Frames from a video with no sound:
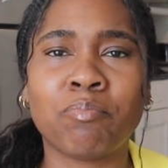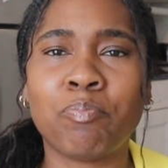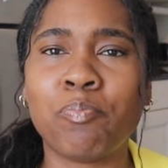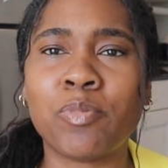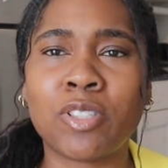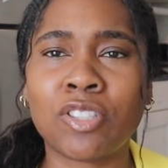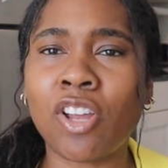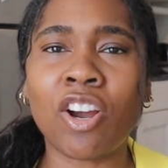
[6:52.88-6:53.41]

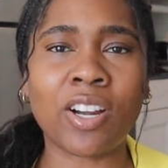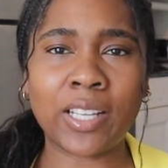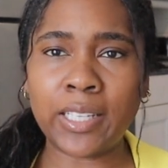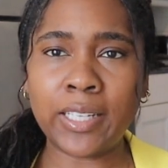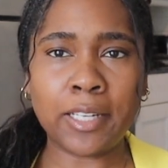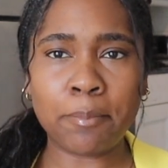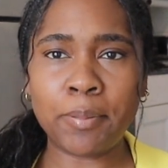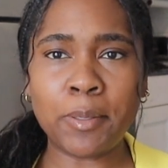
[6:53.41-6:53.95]
start
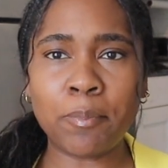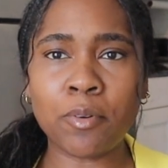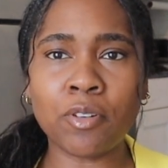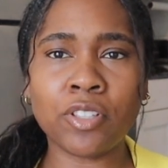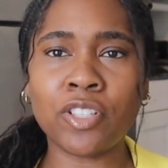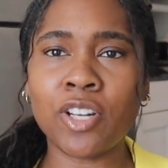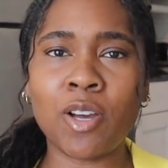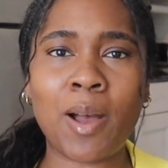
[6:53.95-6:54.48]
eating people,
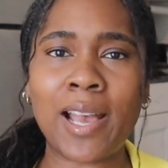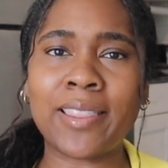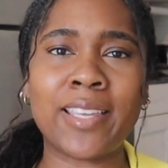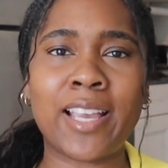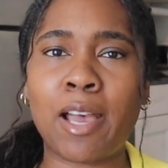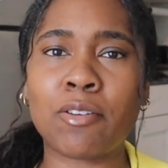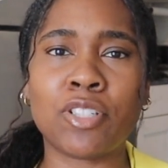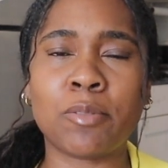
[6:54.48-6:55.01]
you know. I
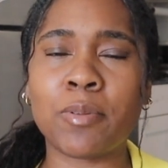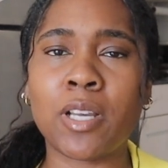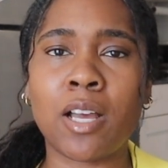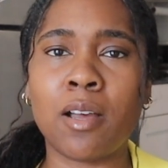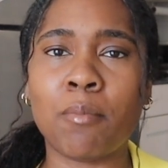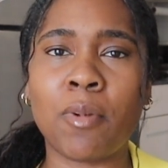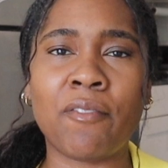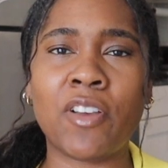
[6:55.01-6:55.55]
think I would just
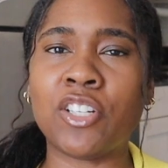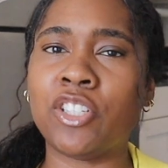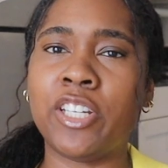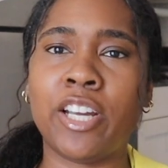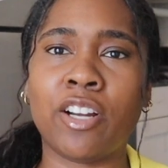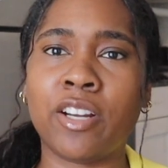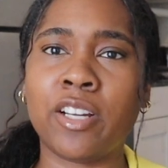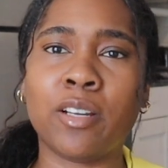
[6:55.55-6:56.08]
become a
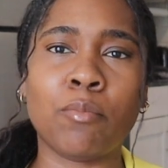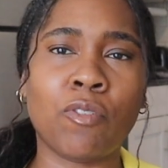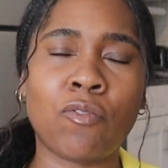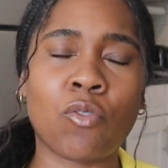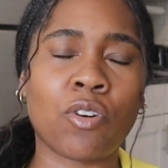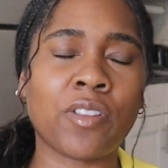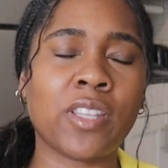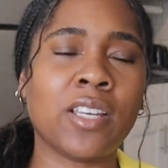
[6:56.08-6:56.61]
vegetarian
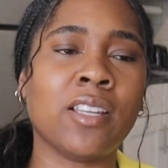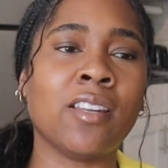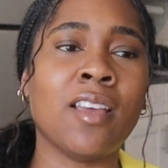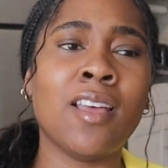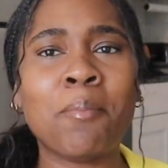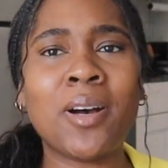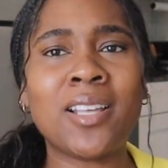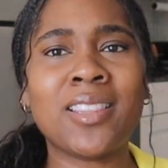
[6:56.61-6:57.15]
before
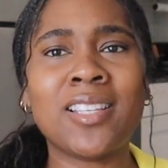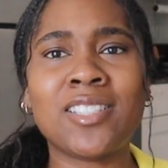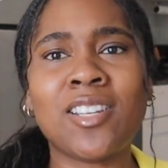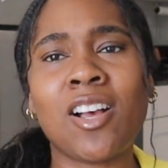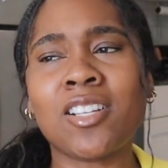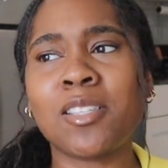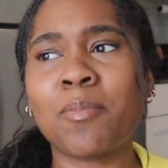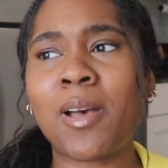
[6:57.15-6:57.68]
then. But this
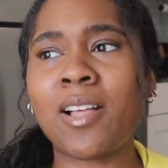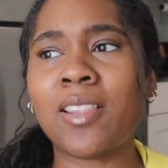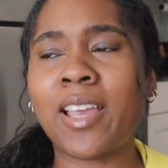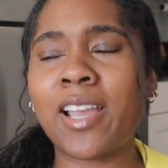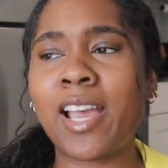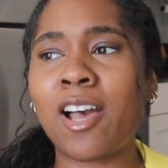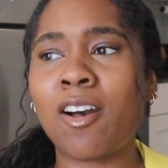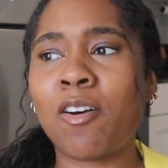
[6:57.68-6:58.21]
talks about
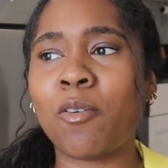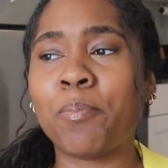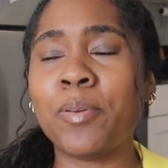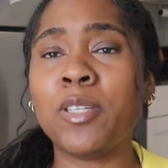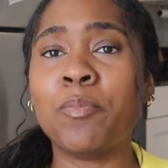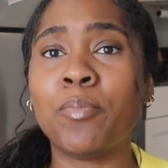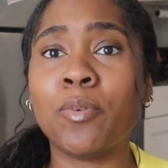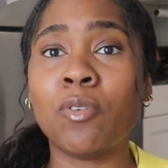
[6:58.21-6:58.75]
like how
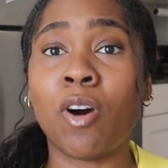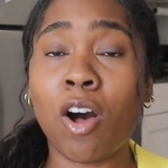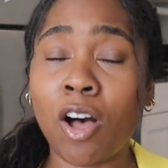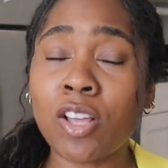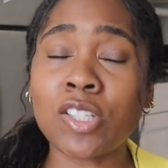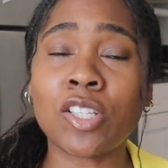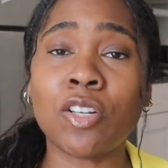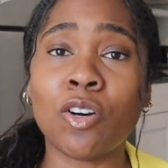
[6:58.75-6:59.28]
people
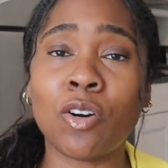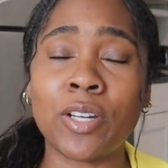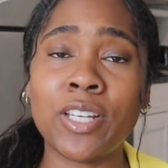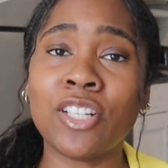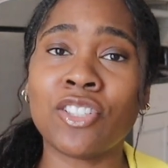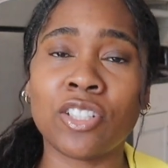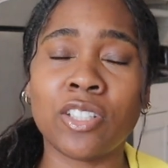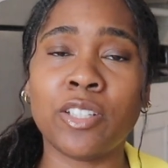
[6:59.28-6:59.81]
also
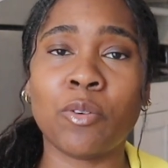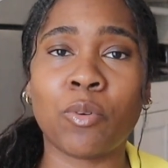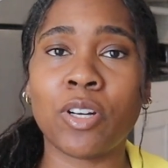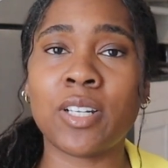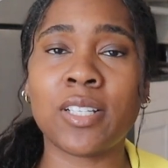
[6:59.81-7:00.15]
initially were